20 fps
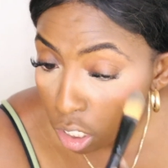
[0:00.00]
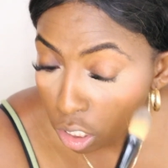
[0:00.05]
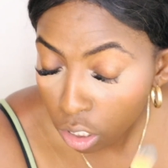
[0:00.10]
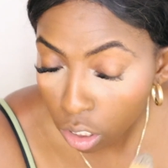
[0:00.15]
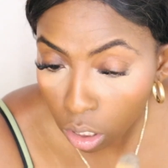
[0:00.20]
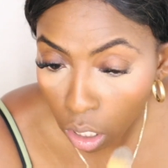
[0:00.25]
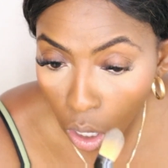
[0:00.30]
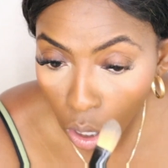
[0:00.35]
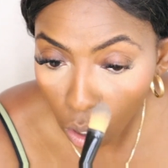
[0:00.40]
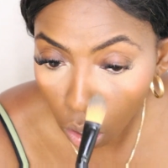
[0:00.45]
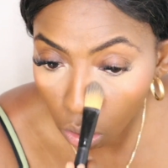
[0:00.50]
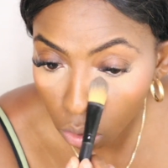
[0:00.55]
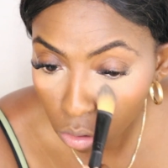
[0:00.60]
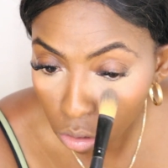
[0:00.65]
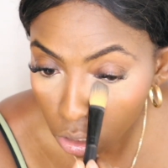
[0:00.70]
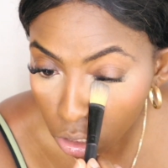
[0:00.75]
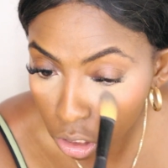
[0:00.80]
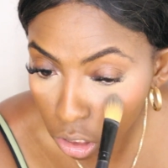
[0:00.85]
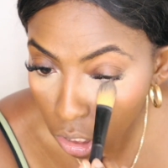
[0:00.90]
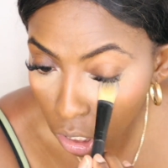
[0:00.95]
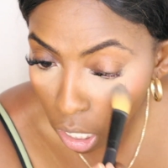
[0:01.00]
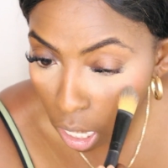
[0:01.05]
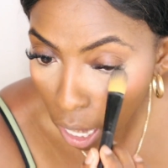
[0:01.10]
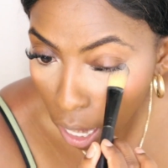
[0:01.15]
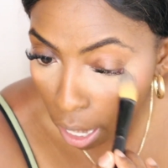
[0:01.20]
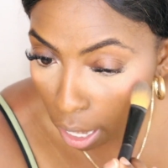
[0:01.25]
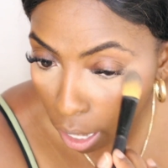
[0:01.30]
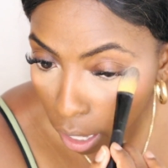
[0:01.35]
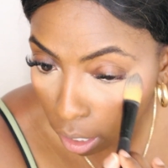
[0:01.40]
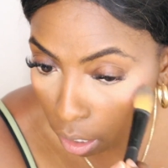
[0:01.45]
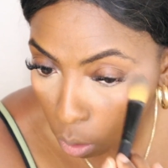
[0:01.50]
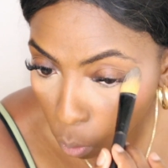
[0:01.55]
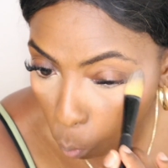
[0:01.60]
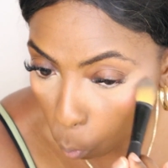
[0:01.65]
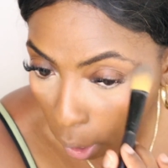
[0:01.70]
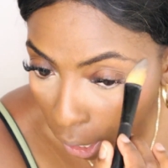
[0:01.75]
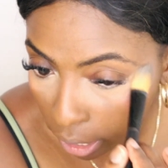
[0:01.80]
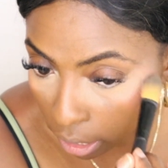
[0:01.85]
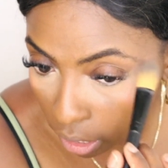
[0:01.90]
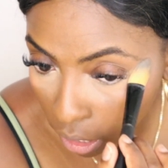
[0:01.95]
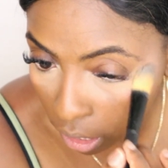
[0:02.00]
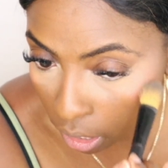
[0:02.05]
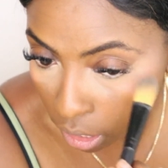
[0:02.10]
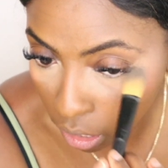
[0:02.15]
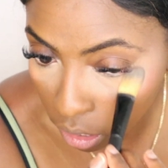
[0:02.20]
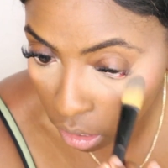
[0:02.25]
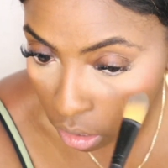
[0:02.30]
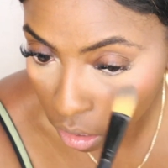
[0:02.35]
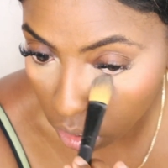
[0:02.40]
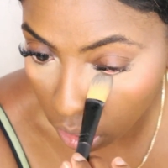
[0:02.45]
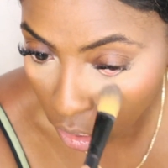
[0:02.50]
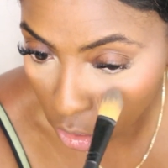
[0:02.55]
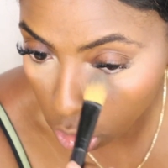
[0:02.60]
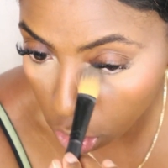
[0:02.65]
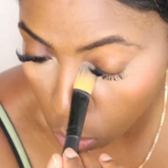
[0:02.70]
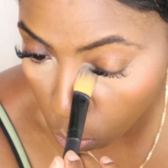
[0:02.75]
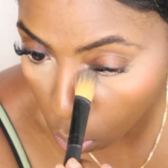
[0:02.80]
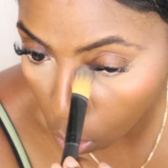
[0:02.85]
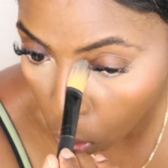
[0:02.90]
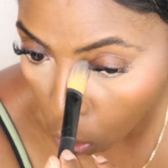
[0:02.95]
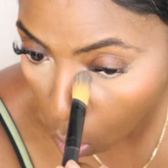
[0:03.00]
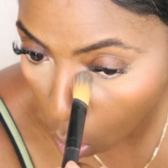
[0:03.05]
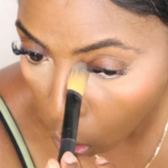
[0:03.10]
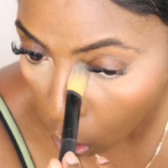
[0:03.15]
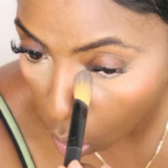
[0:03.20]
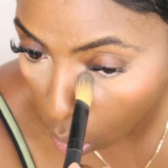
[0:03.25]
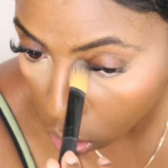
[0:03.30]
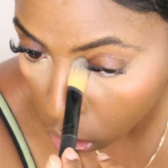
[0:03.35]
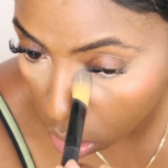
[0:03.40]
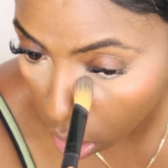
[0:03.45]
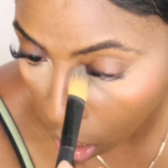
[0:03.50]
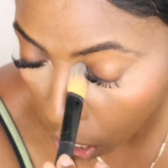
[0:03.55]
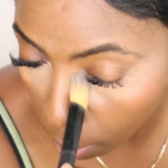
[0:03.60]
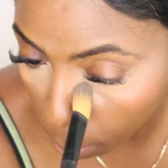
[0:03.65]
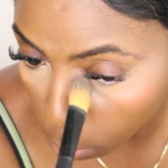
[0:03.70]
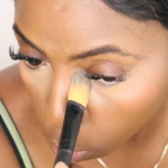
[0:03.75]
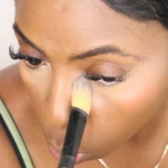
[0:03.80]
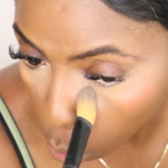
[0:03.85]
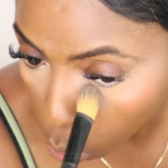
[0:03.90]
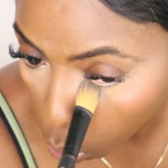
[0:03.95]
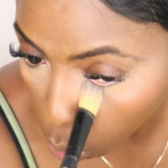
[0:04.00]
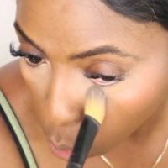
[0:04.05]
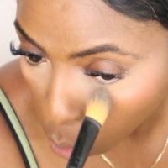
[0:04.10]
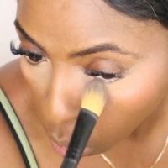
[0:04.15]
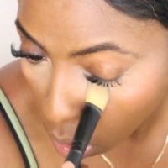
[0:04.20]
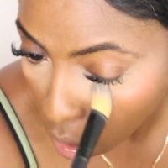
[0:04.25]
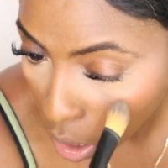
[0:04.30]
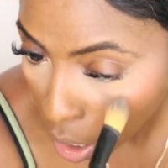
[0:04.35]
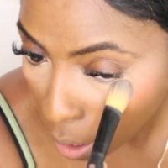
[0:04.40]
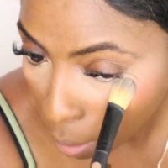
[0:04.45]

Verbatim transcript: So she had whitening that she would call to come do